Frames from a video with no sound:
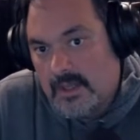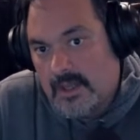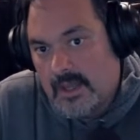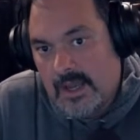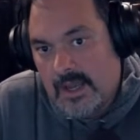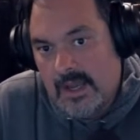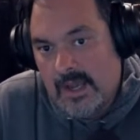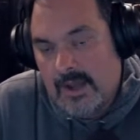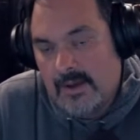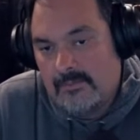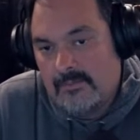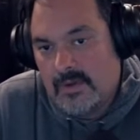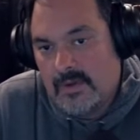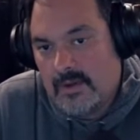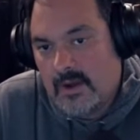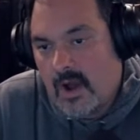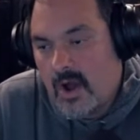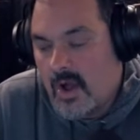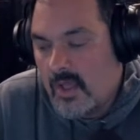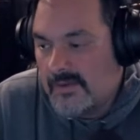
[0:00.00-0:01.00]
um,
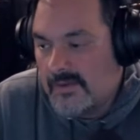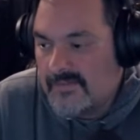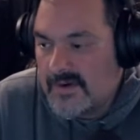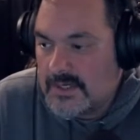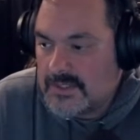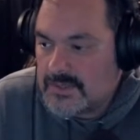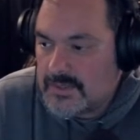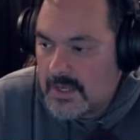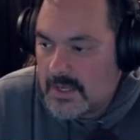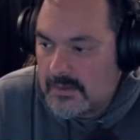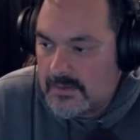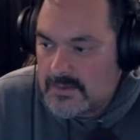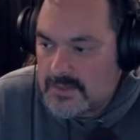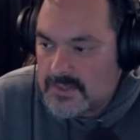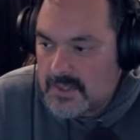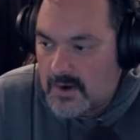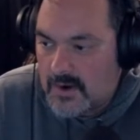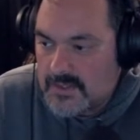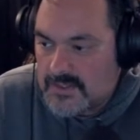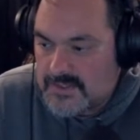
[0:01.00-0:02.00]
all of our
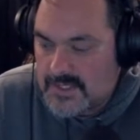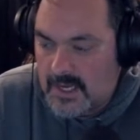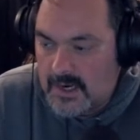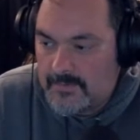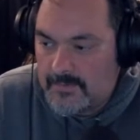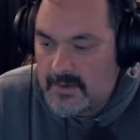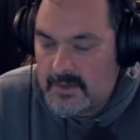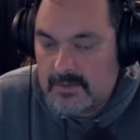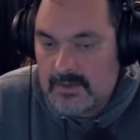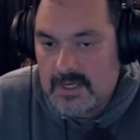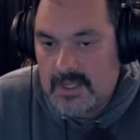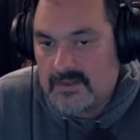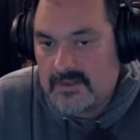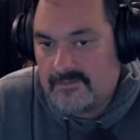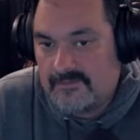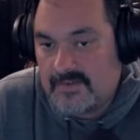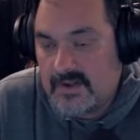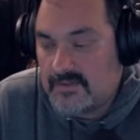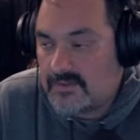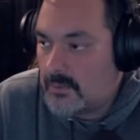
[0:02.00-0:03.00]
trailers are set up underneath a
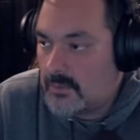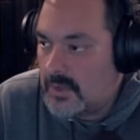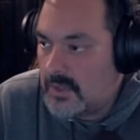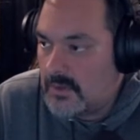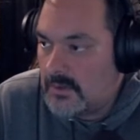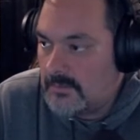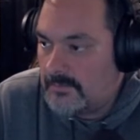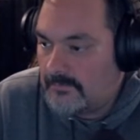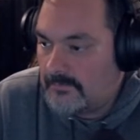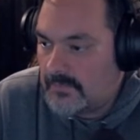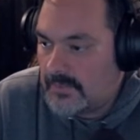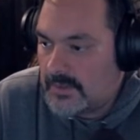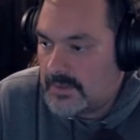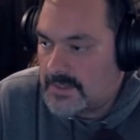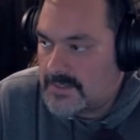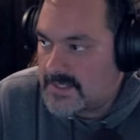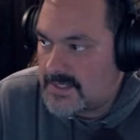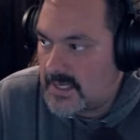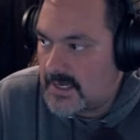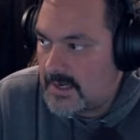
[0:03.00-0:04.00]
fifth wheel
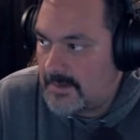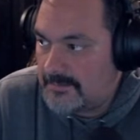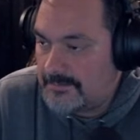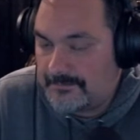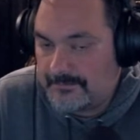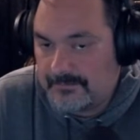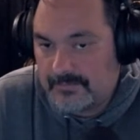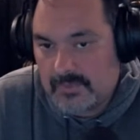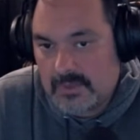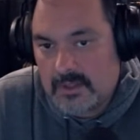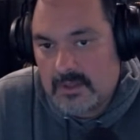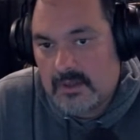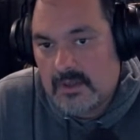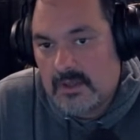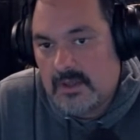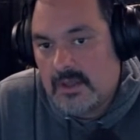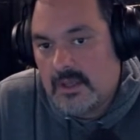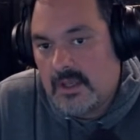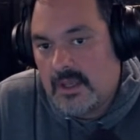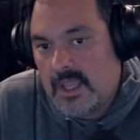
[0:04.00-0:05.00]
setup
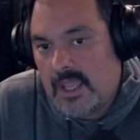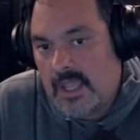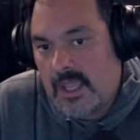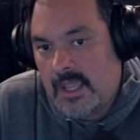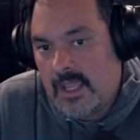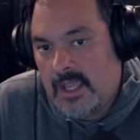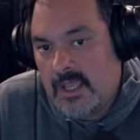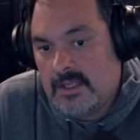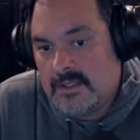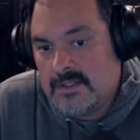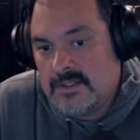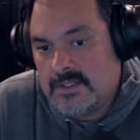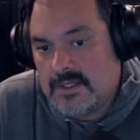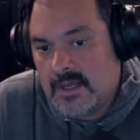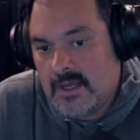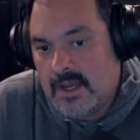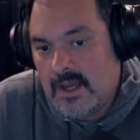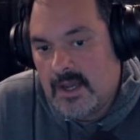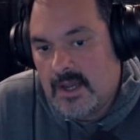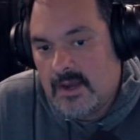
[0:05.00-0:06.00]
and
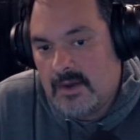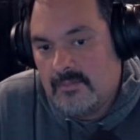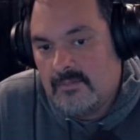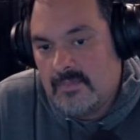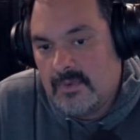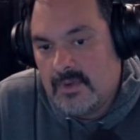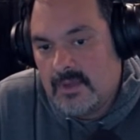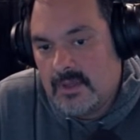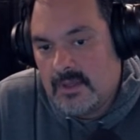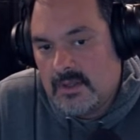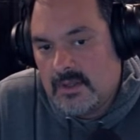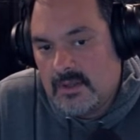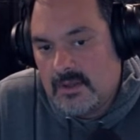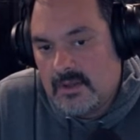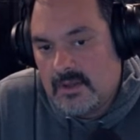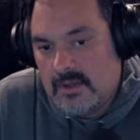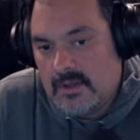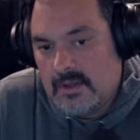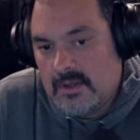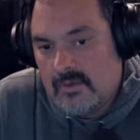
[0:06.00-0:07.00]
um,
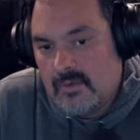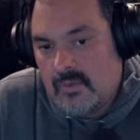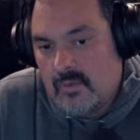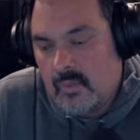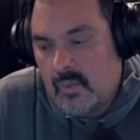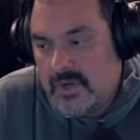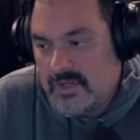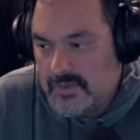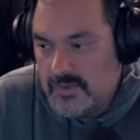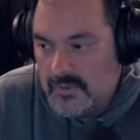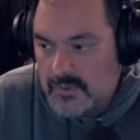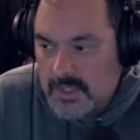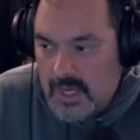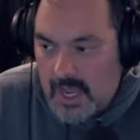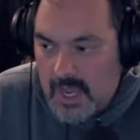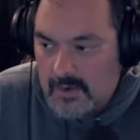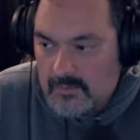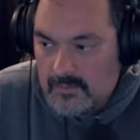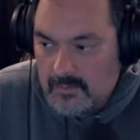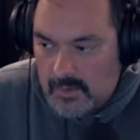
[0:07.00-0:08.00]
we do
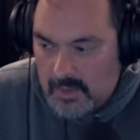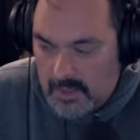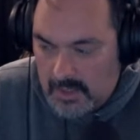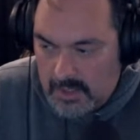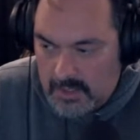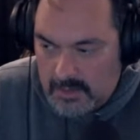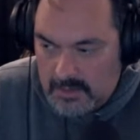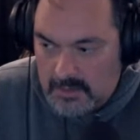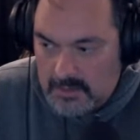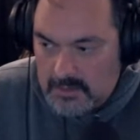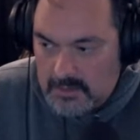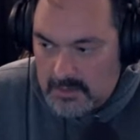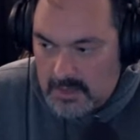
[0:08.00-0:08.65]
not run